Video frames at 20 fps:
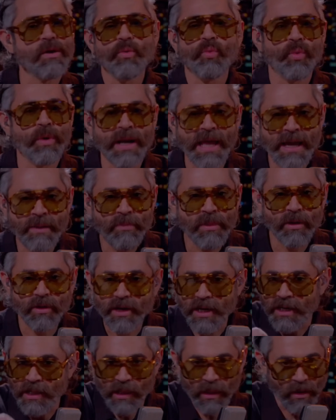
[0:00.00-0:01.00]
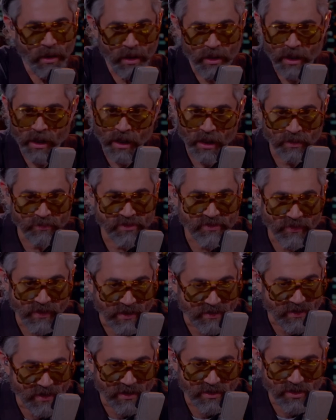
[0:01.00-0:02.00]
when I'm looking at Long Arms,
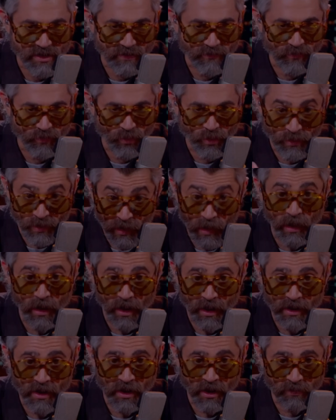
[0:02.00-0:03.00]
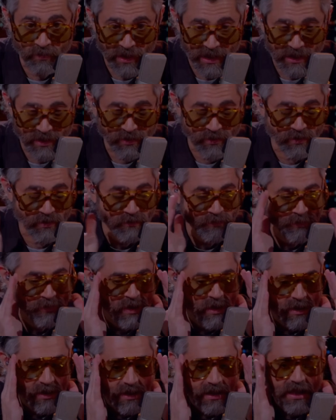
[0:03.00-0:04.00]
Fantastic Four, the long arm leader,
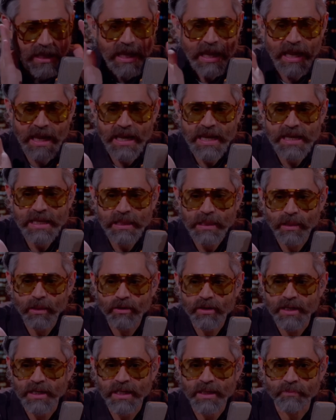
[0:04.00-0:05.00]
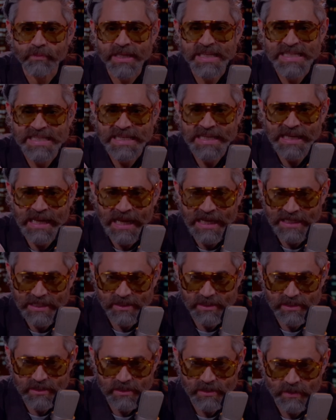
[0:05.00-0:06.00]
I look at him as
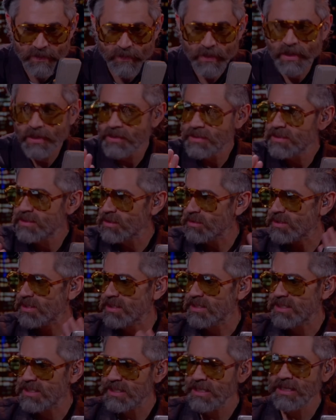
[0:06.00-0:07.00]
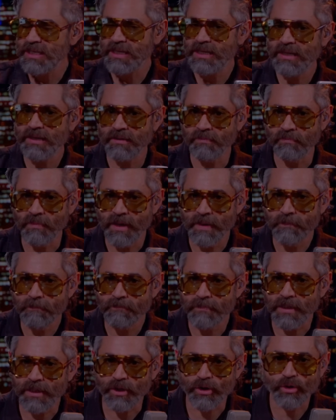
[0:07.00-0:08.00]
nice. So to see him
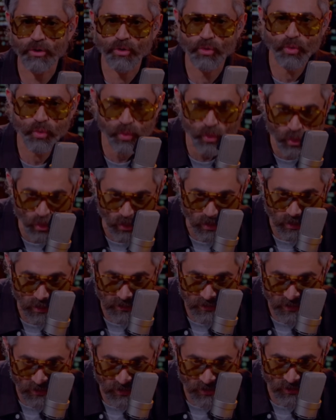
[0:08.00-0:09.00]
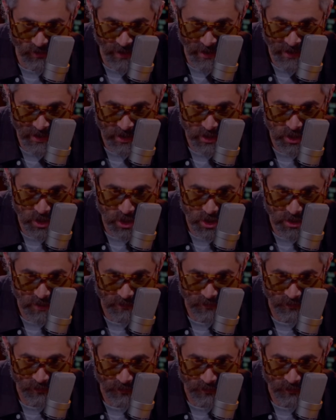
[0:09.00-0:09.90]
be cruel to Strange,